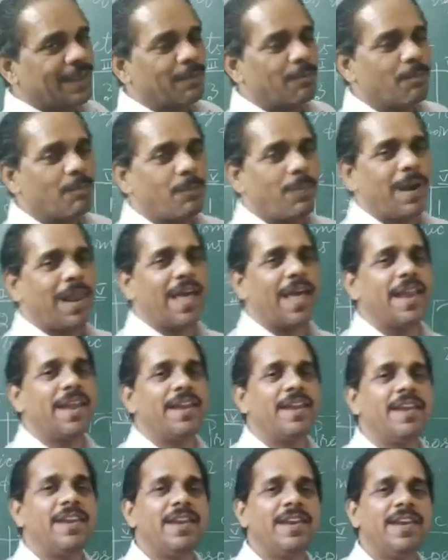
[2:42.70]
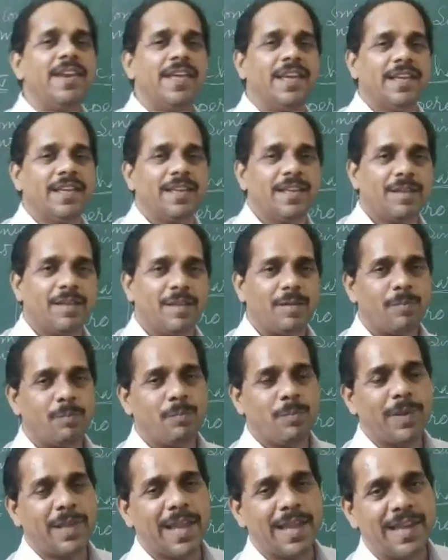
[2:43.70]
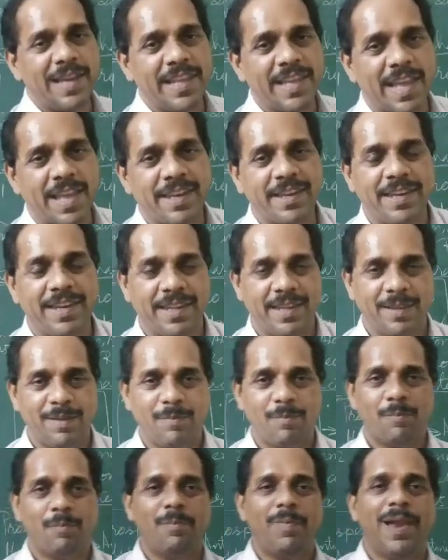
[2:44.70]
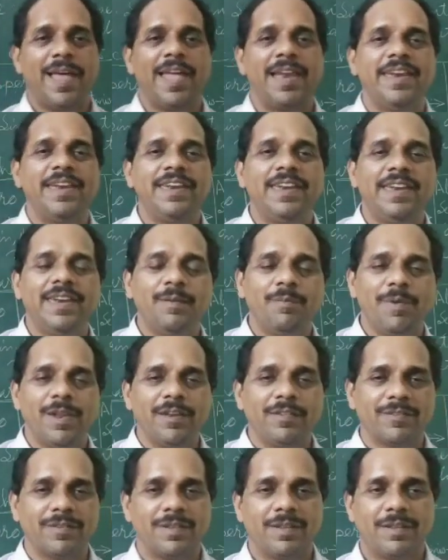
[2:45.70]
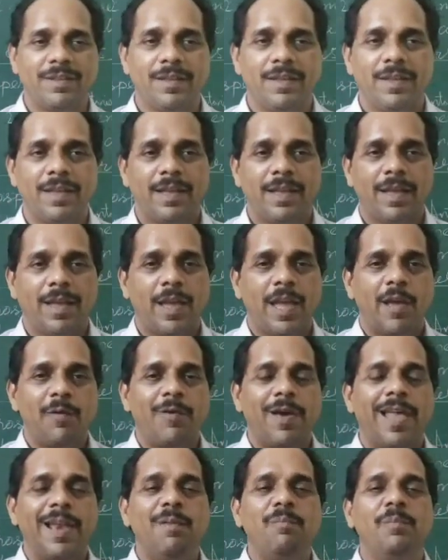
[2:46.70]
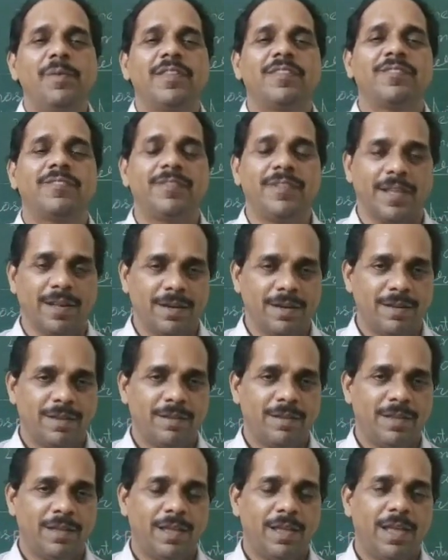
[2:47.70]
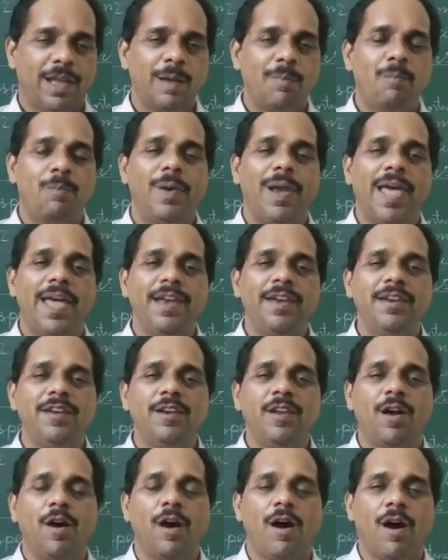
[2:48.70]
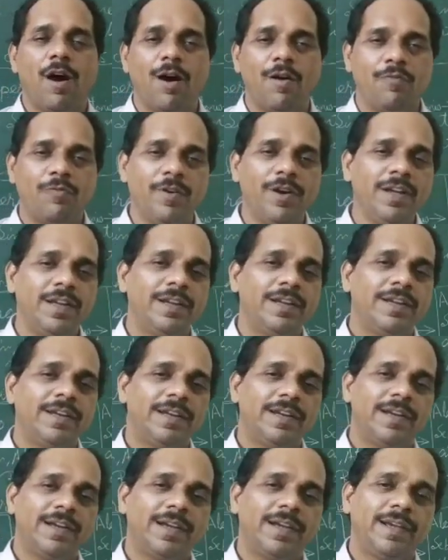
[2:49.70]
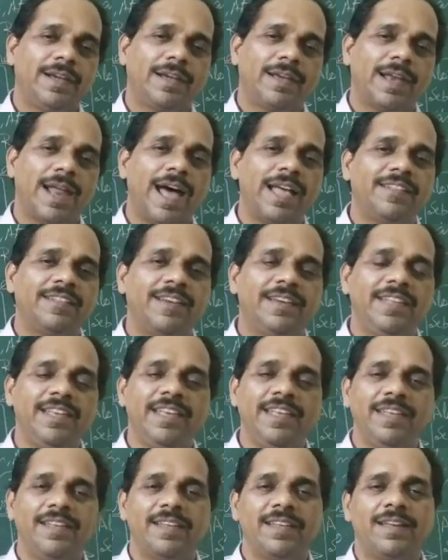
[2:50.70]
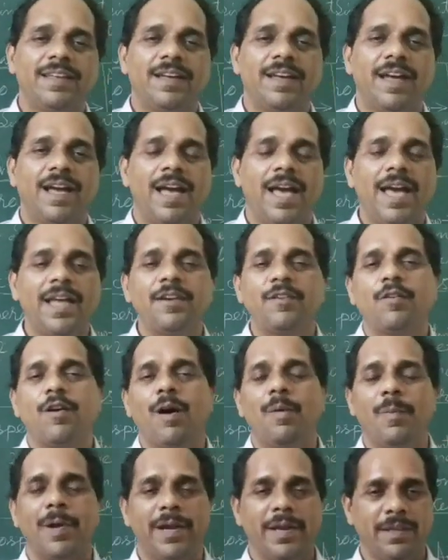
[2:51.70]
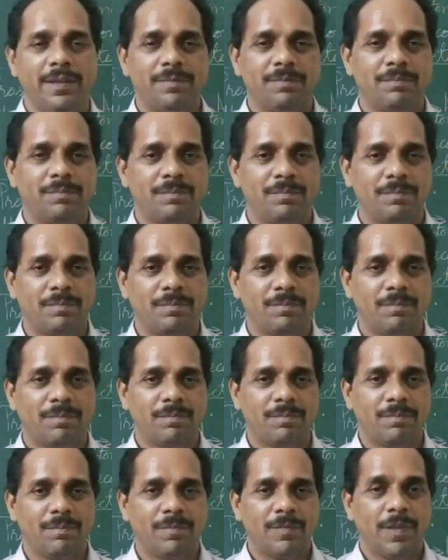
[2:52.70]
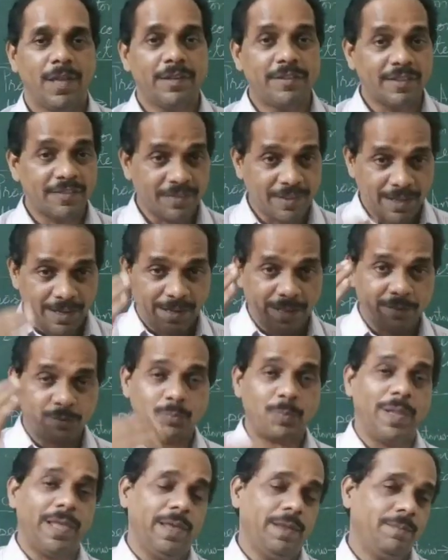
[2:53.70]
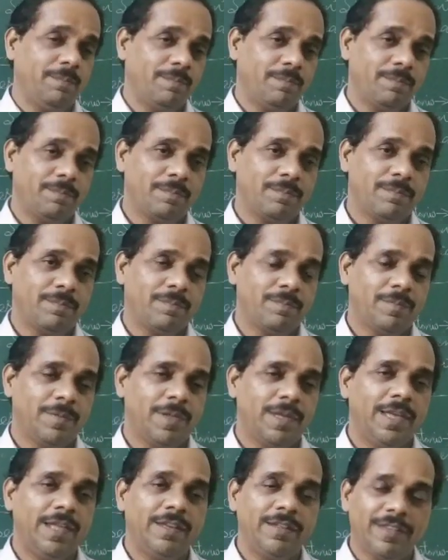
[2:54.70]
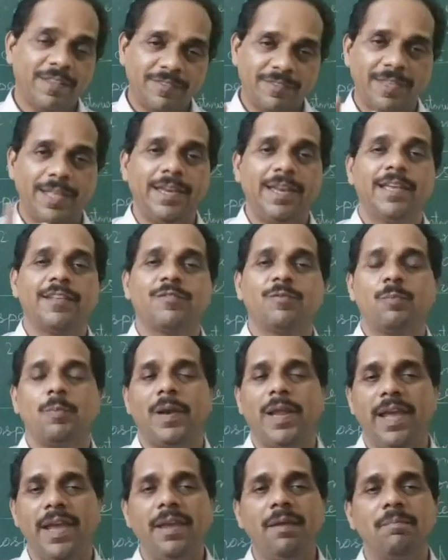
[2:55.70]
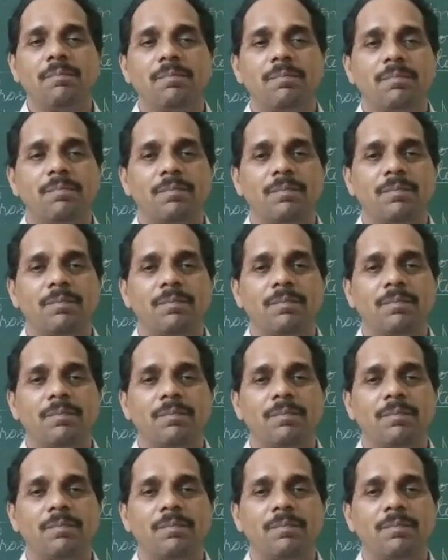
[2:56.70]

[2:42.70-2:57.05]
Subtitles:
a blend, B-L-E-N-D. Blend means a well mixture. A blend of tragedy and comedy. It's a serious play. It is a serious play.